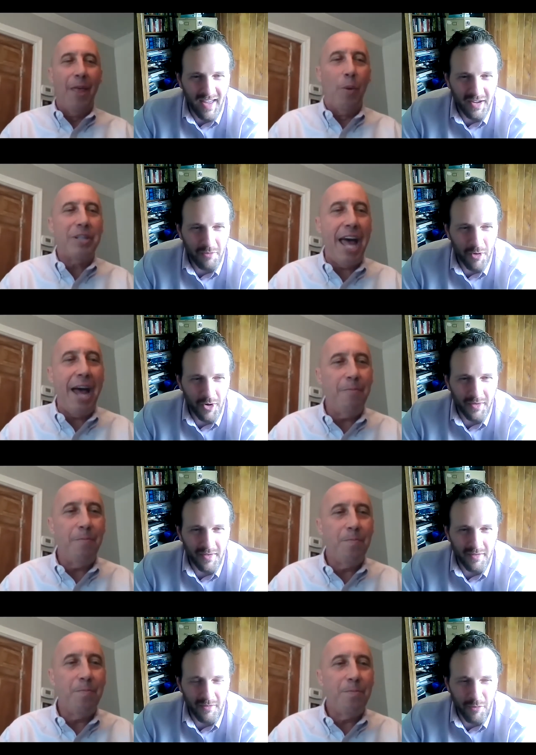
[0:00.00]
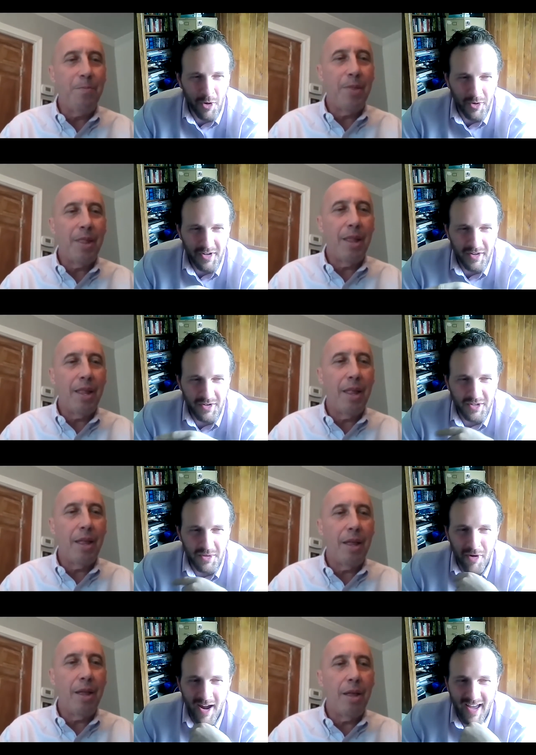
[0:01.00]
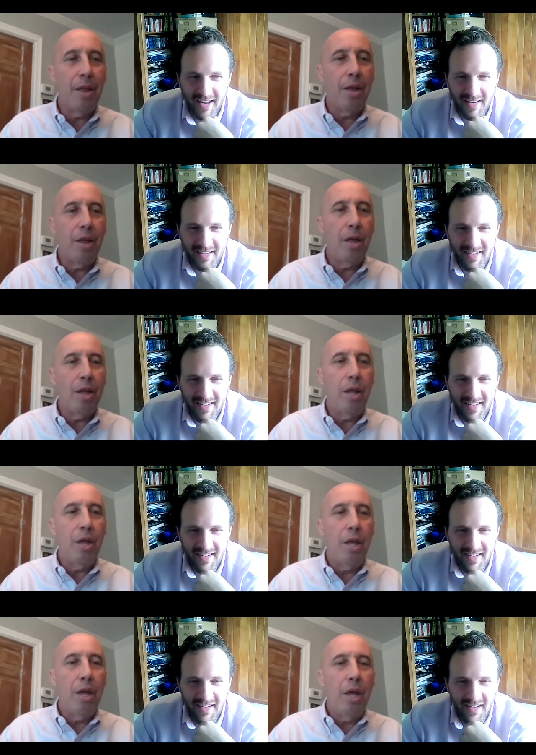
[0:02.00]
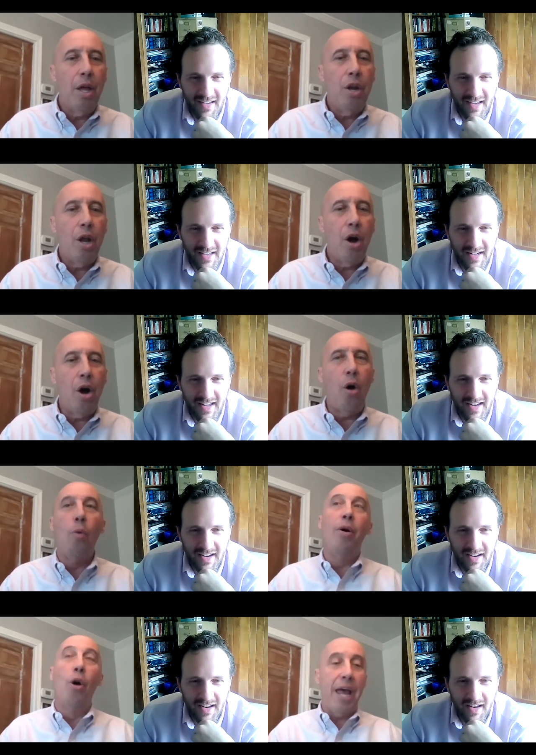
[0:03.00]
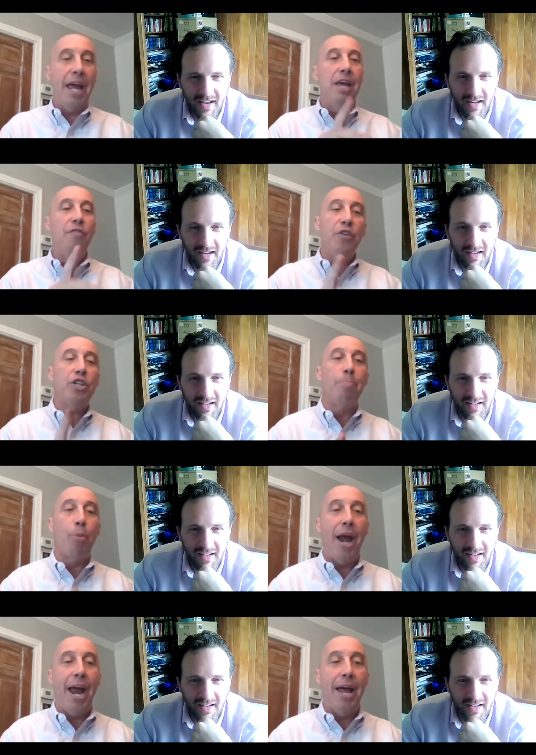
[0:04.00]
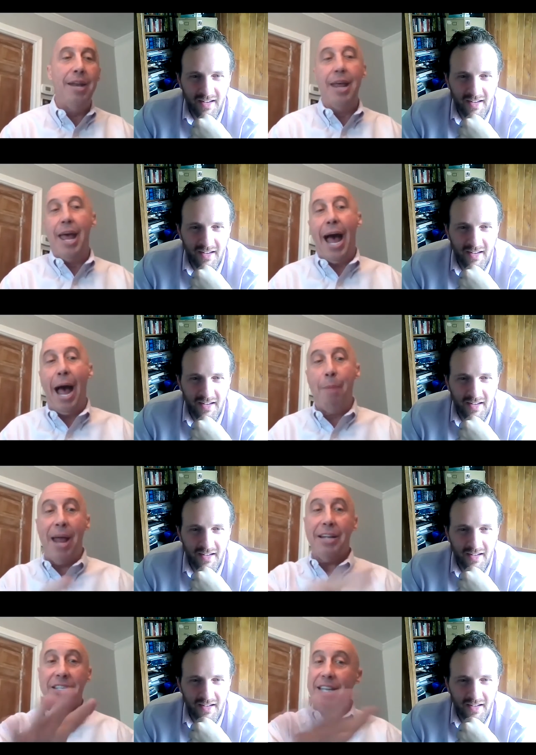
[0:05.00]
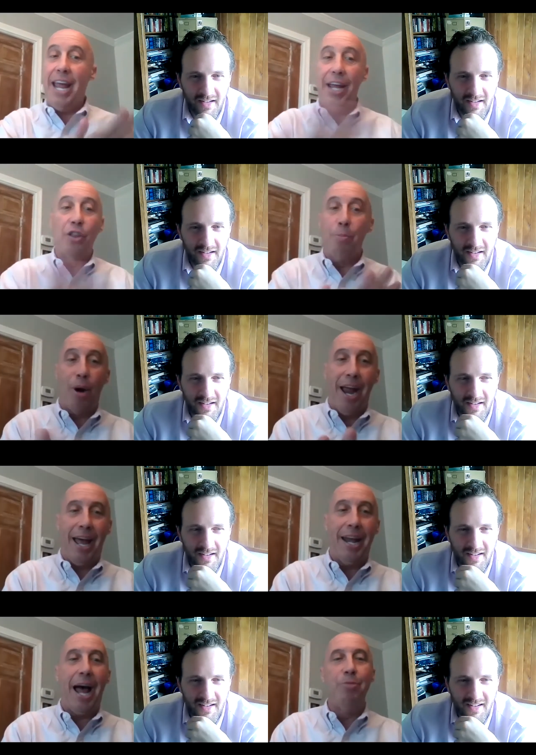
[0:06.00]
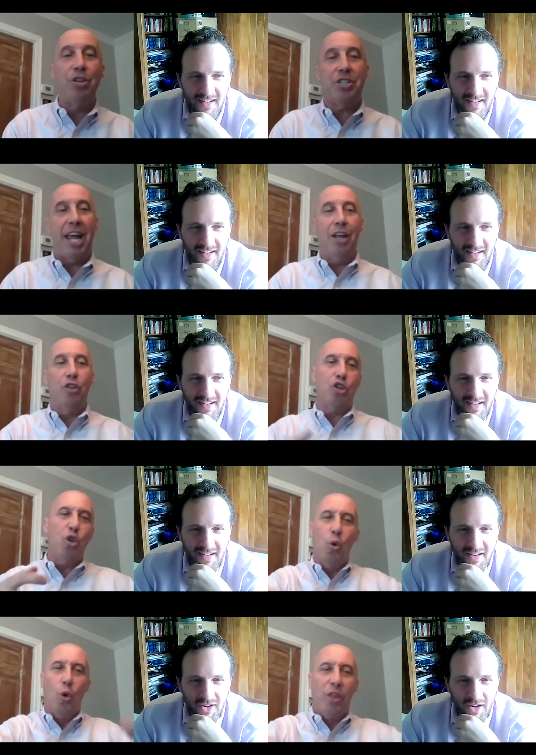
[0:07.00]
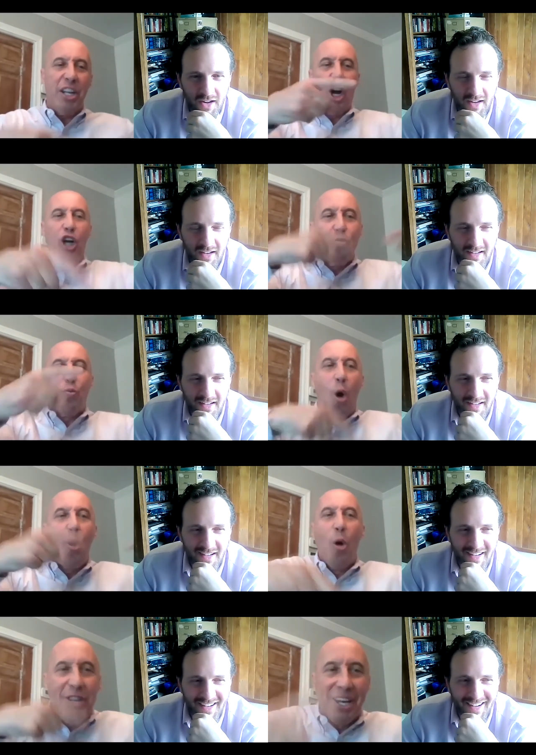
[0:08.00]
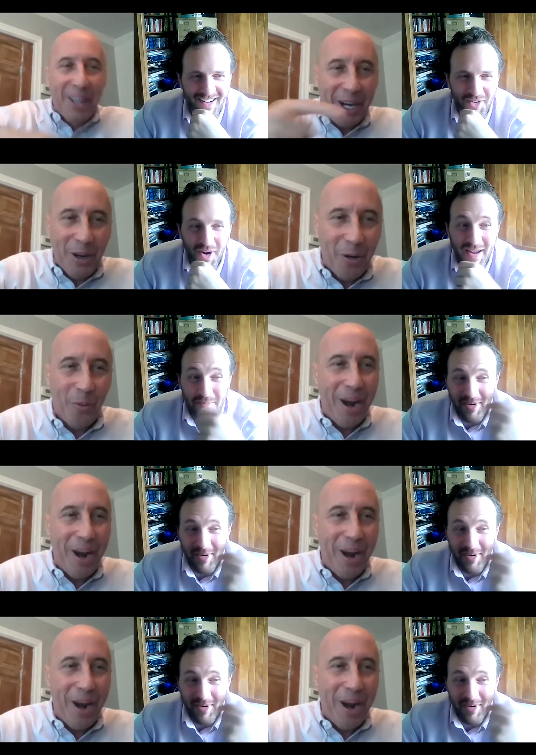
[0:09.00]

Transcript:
Speaker 1: What's that? Rototiller is a brand, isn't it?
Speaker 2: Oh, okay. If it's a brand, I'm not saying the brand. I'm just saying the tool that does rototilling,
Speaker 1: right? Or